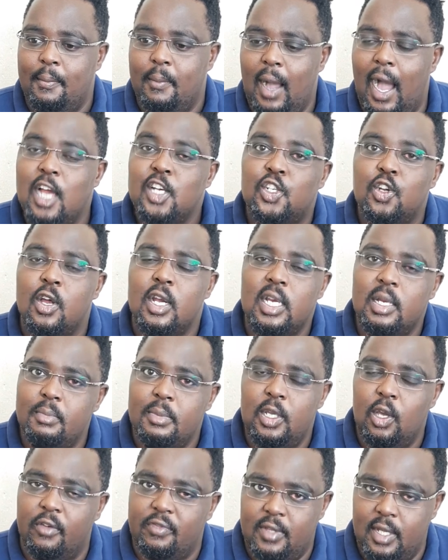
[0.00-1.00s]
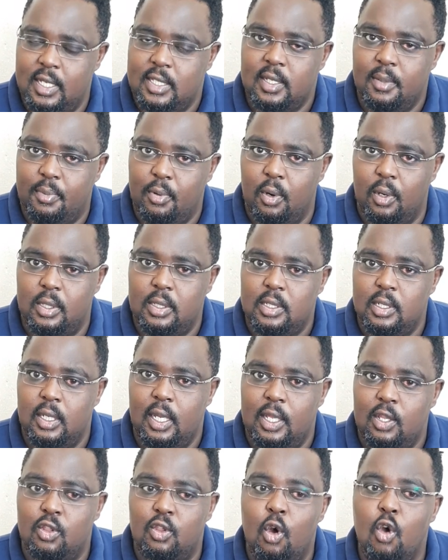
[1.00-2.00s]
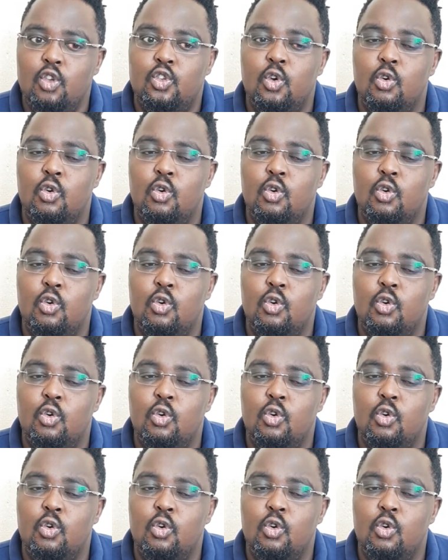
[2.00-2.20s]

assuring me of their support. Those